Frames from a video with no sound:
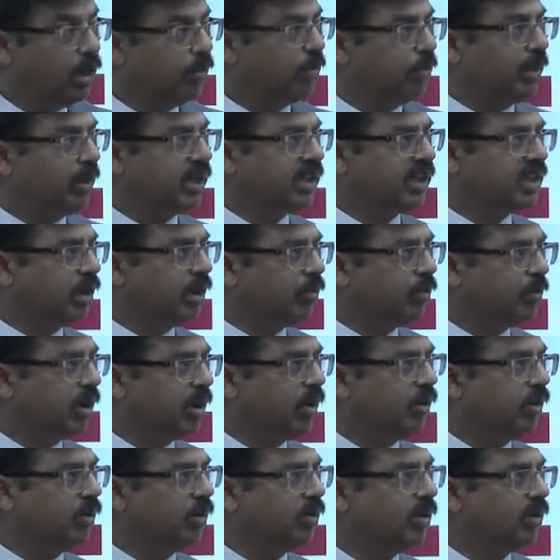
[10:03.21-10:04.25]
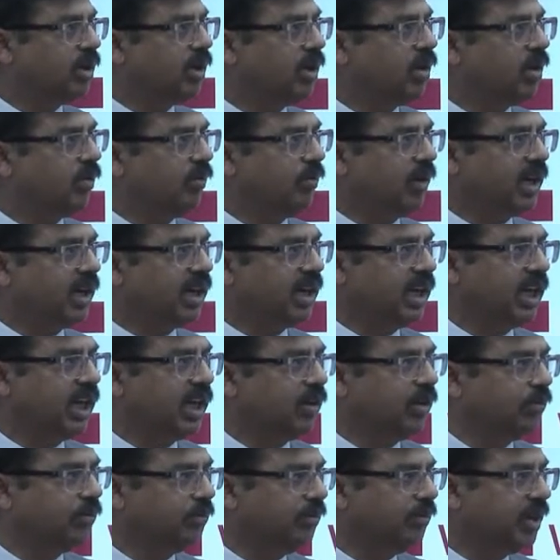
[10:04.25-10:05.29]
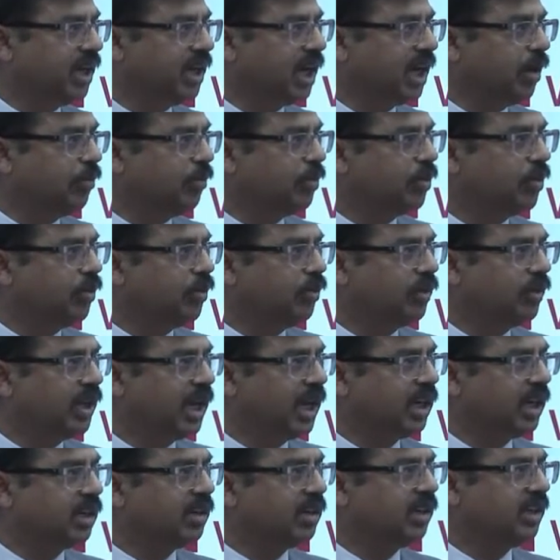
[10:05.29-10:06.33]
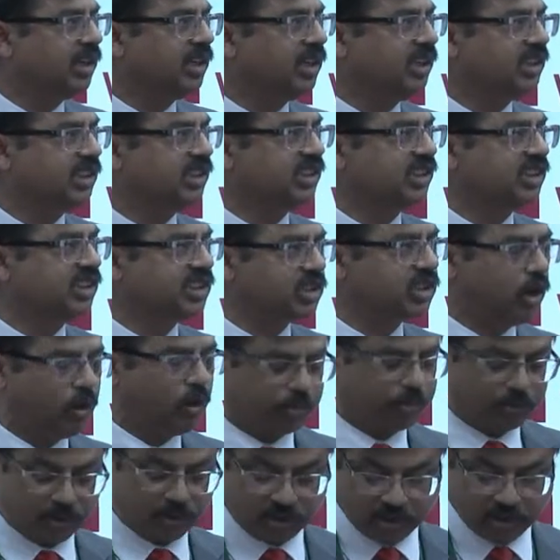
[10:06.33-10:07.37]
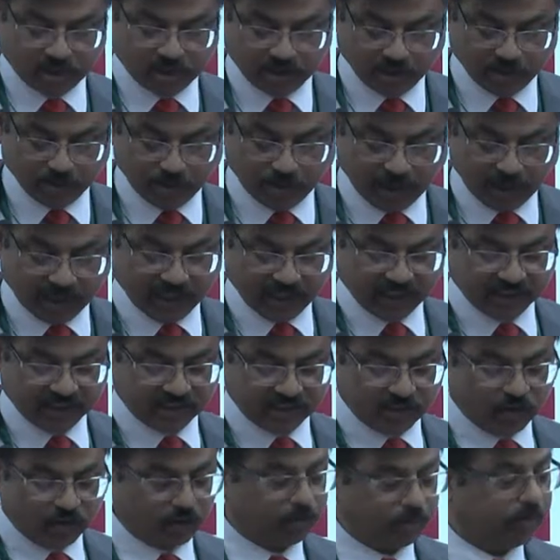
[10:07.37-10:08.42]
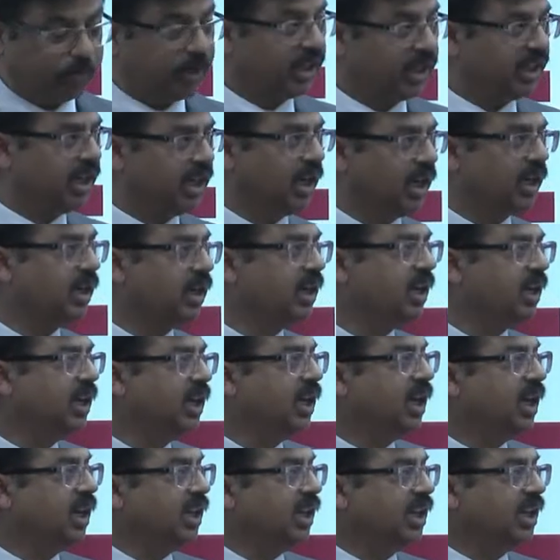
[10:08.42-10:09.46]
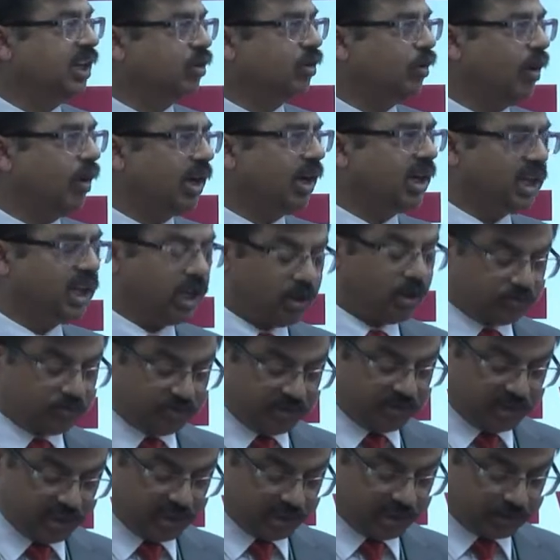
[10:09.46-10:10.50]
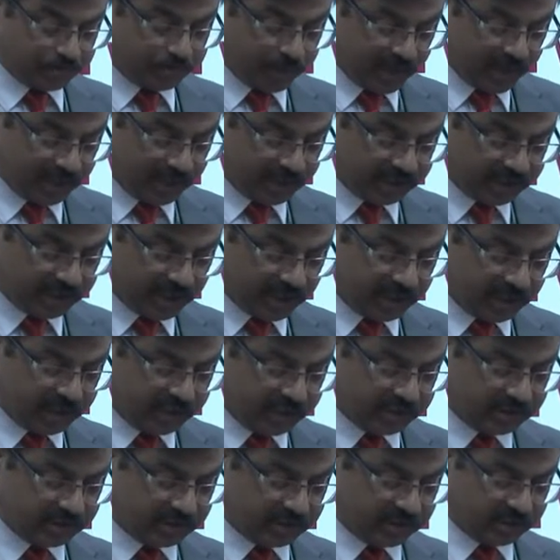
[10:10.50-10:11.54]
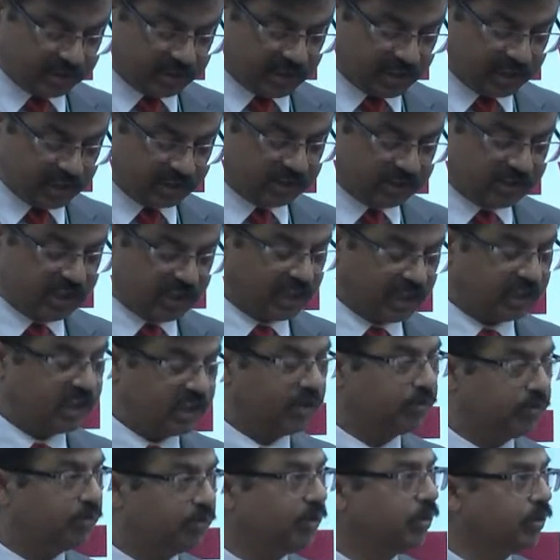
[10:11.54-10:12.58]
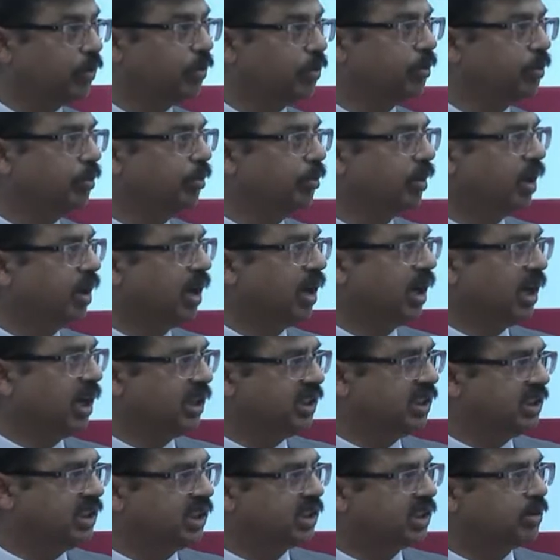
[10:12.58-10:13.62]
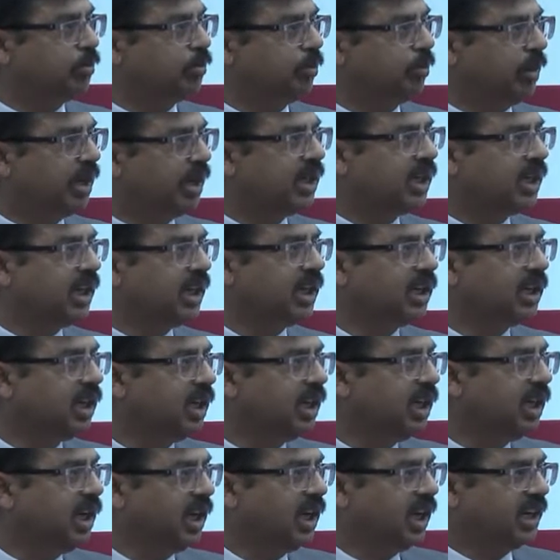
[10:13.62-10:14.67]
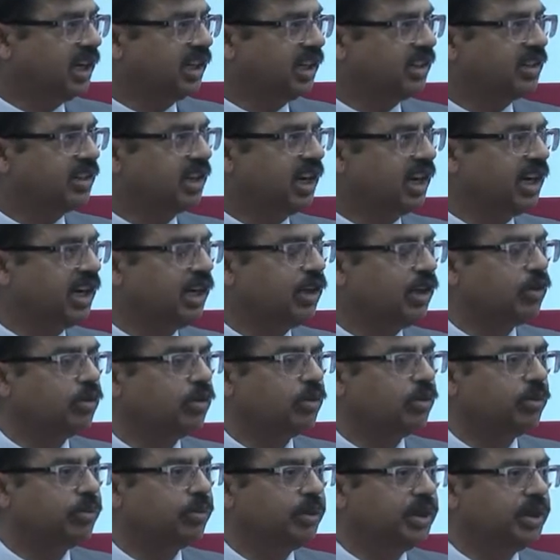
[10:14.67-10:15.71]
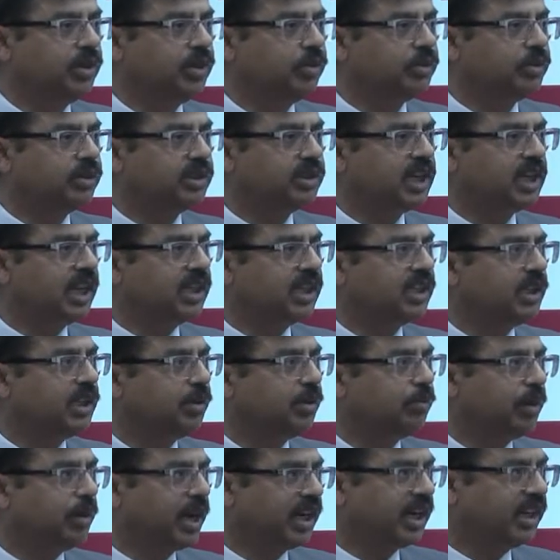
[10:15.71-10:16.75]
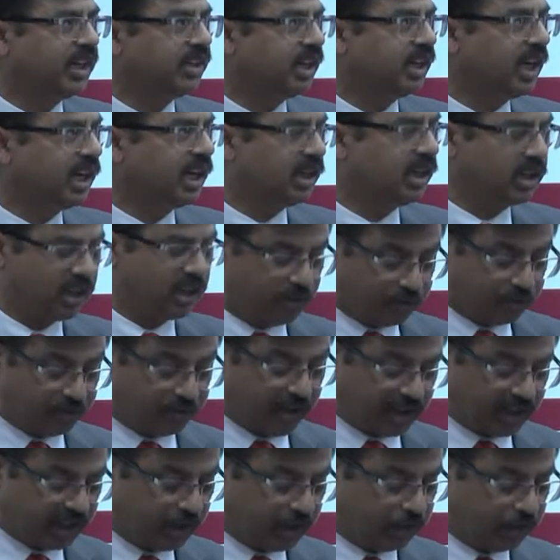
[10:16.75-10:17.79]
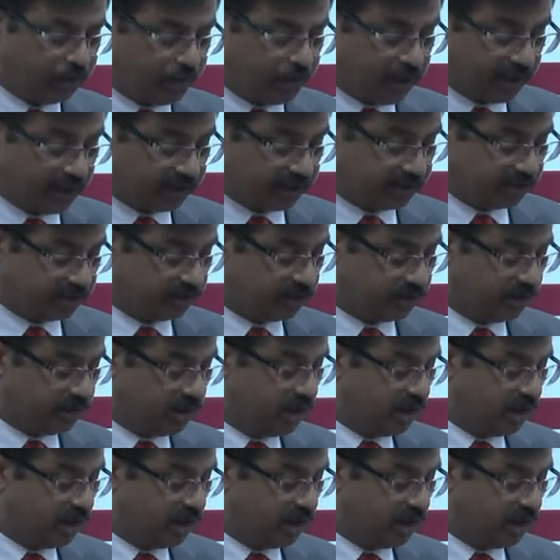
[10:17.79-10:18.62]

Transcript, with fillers: but somehow one day we came to know that it is stopped. Mining is not being done. The quality of this magnesite is such that if you uh, just burn it, it is ready to be used as the magnesite refractory bricks.